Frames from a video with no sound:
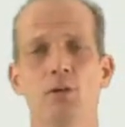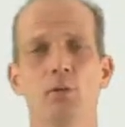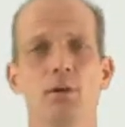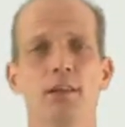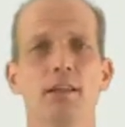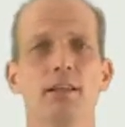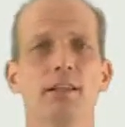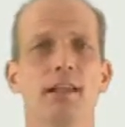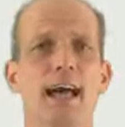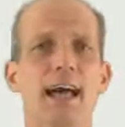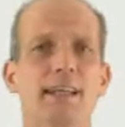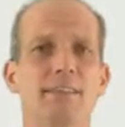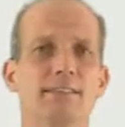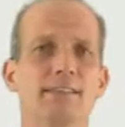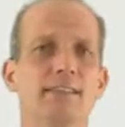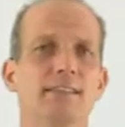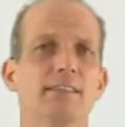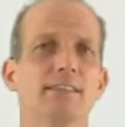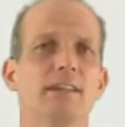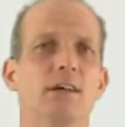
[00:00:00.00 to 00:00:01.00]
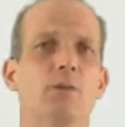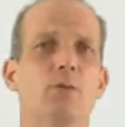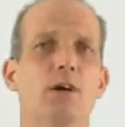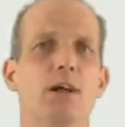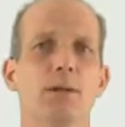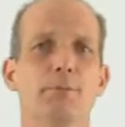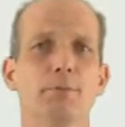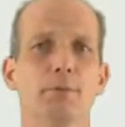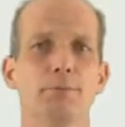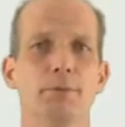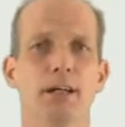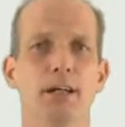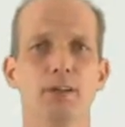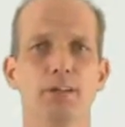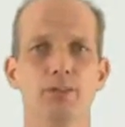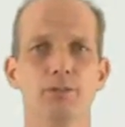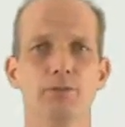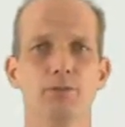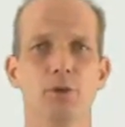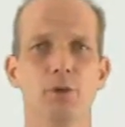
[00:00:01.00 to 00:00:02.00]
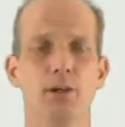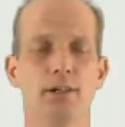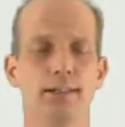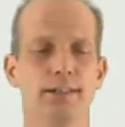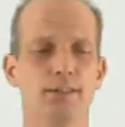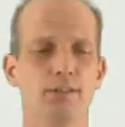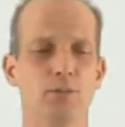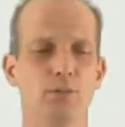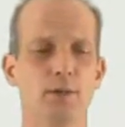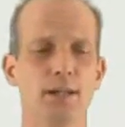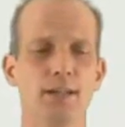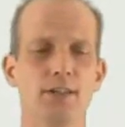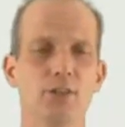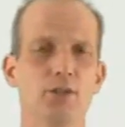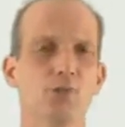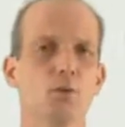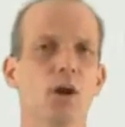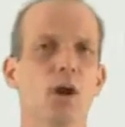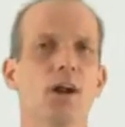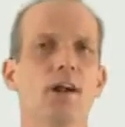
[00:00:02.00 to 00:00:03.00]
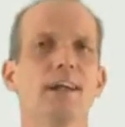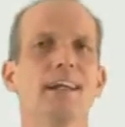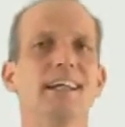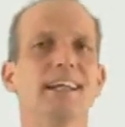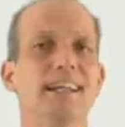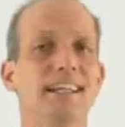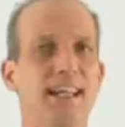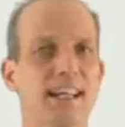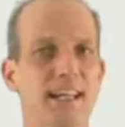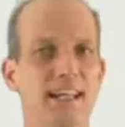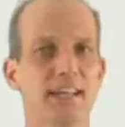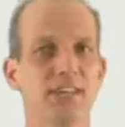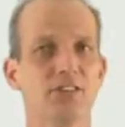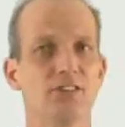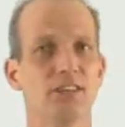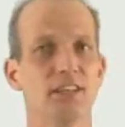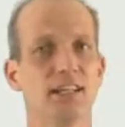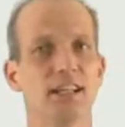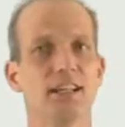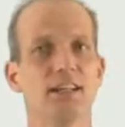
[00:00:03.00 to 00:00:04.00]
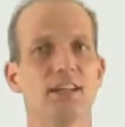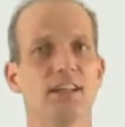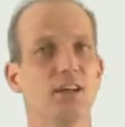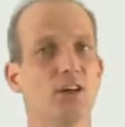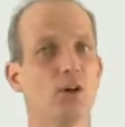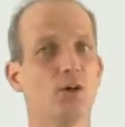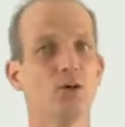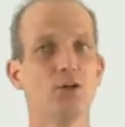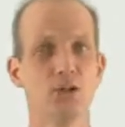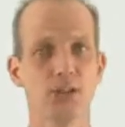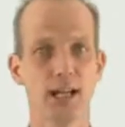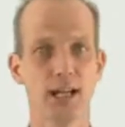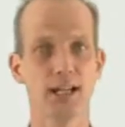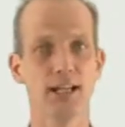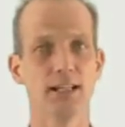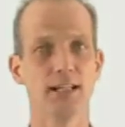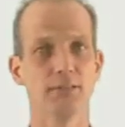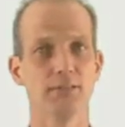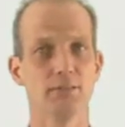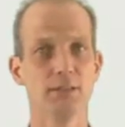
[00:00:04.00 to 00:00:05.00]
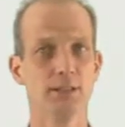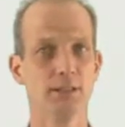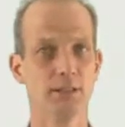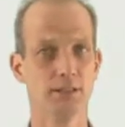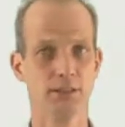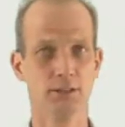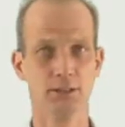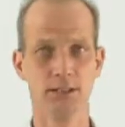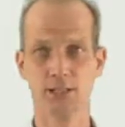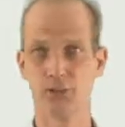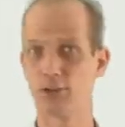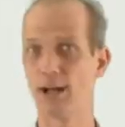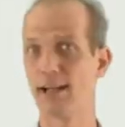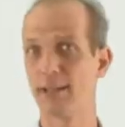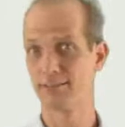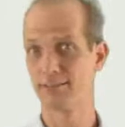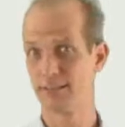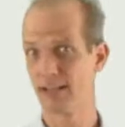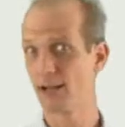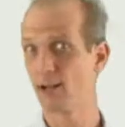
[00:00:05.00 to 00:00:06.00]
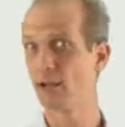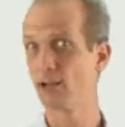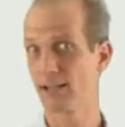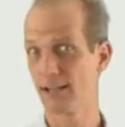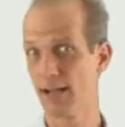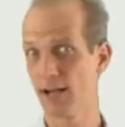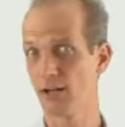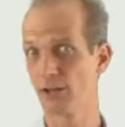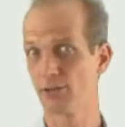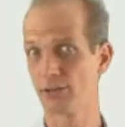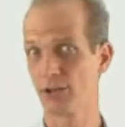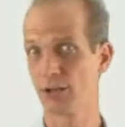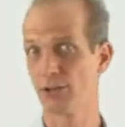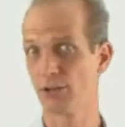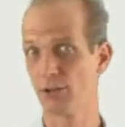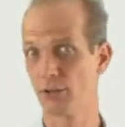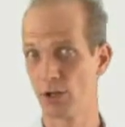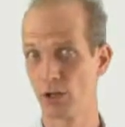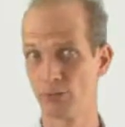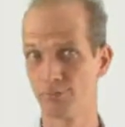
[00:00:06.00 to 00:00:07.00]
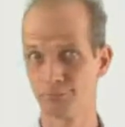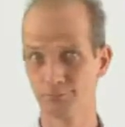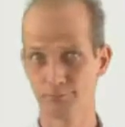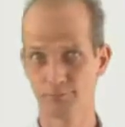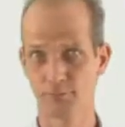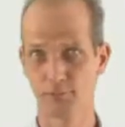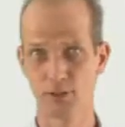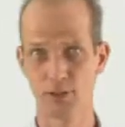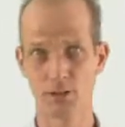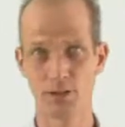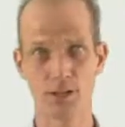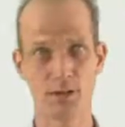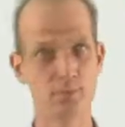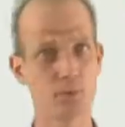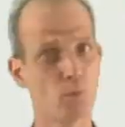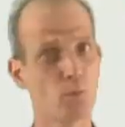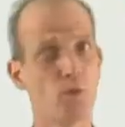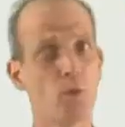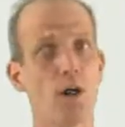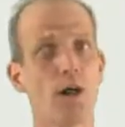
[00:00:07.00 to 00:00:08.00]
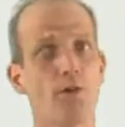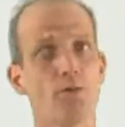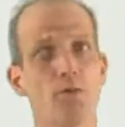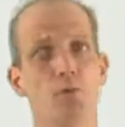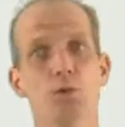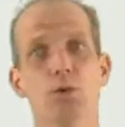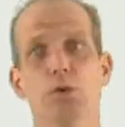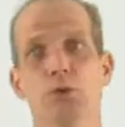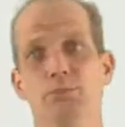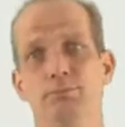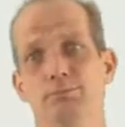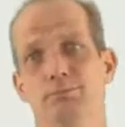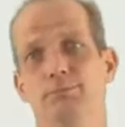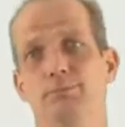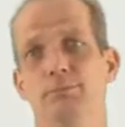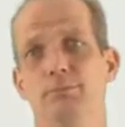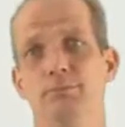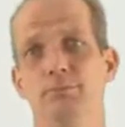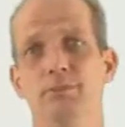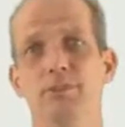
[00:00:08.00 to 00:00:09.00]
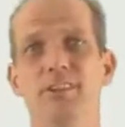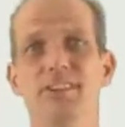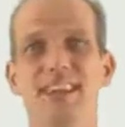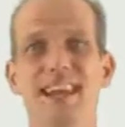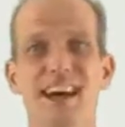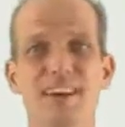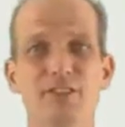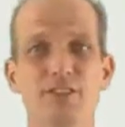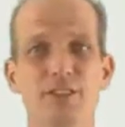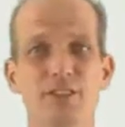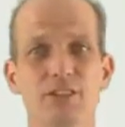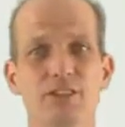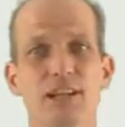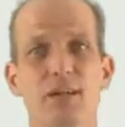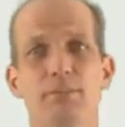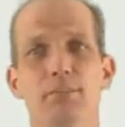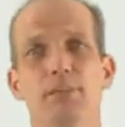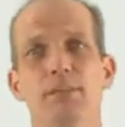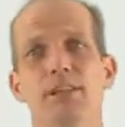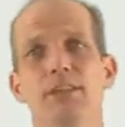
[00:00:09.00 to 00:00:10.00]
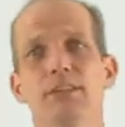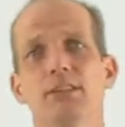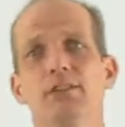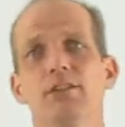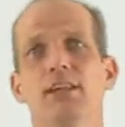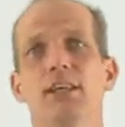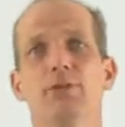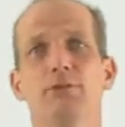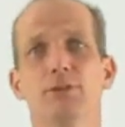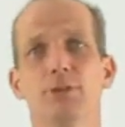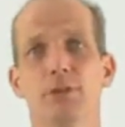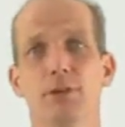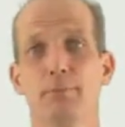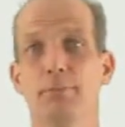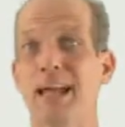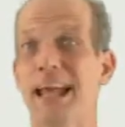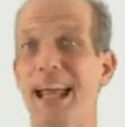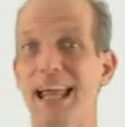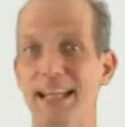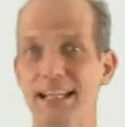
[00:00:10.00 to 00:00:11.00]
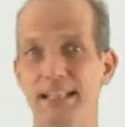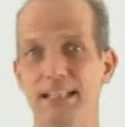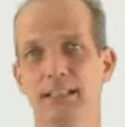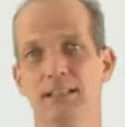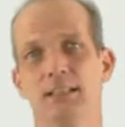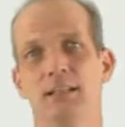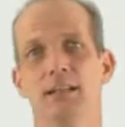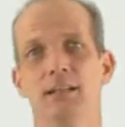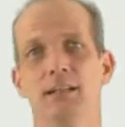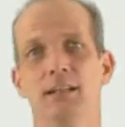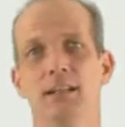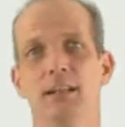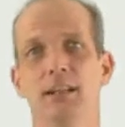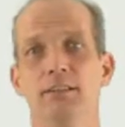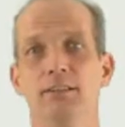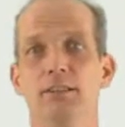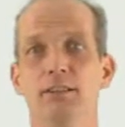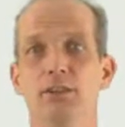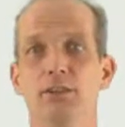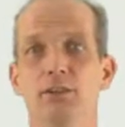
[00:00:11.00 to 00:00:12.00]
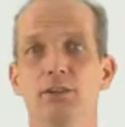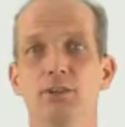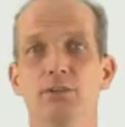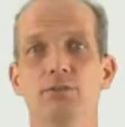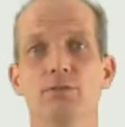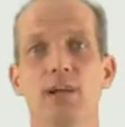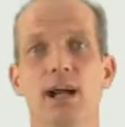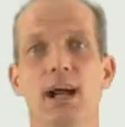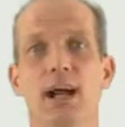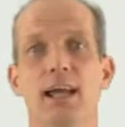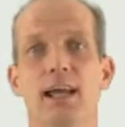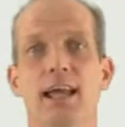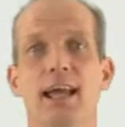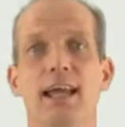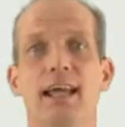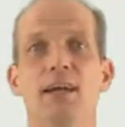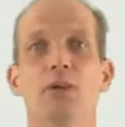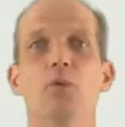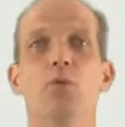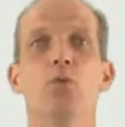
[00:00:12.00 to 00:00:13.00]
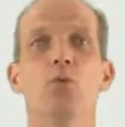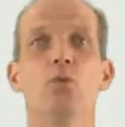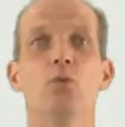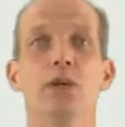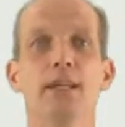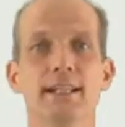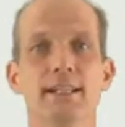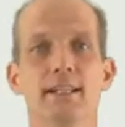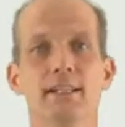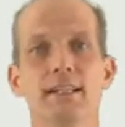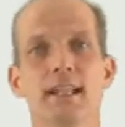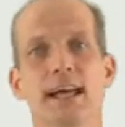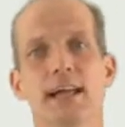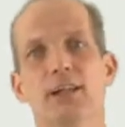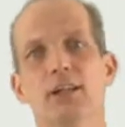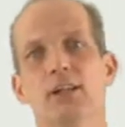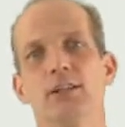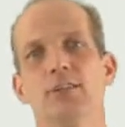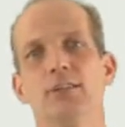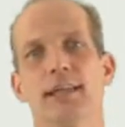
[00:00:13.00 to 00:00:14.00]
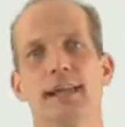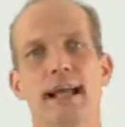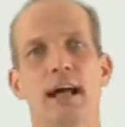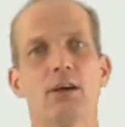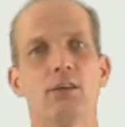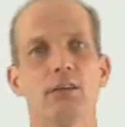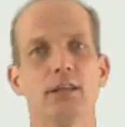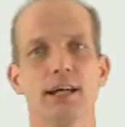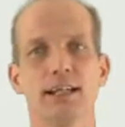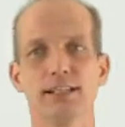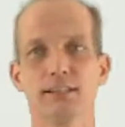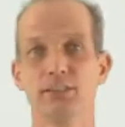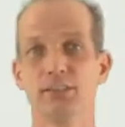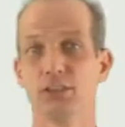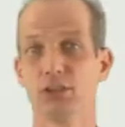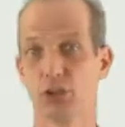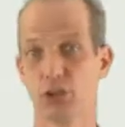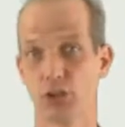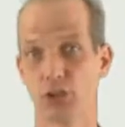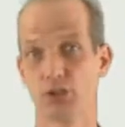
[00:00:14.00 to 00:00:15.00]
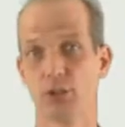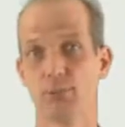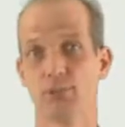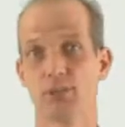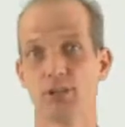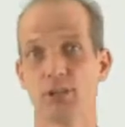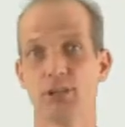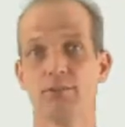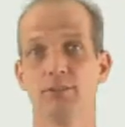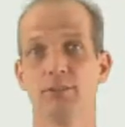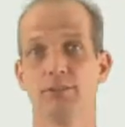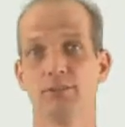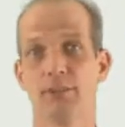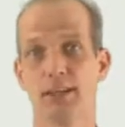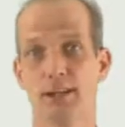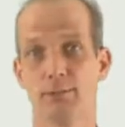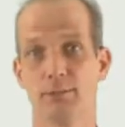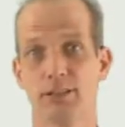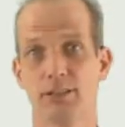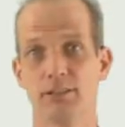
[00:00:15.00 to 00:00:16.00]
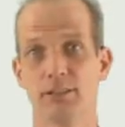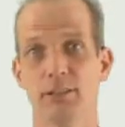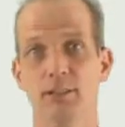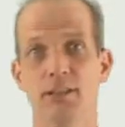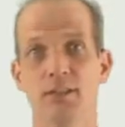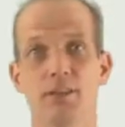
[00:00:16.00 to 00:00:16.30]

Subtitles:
One of the last things I want to prepare you for is when you are engaged in negotiating and to settle accounts on your own, number one rule, Never separate yourself with a penny until you've got a written letter that outlines the terms of the settlement.